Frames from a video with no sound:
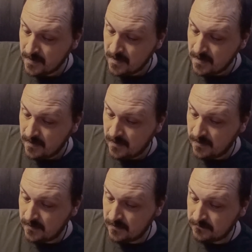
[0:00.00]

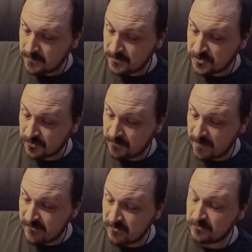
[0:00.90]
And John
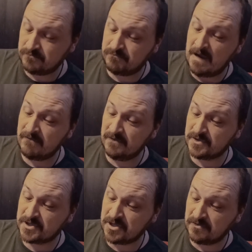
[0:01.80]
Barrett apparently was Chuck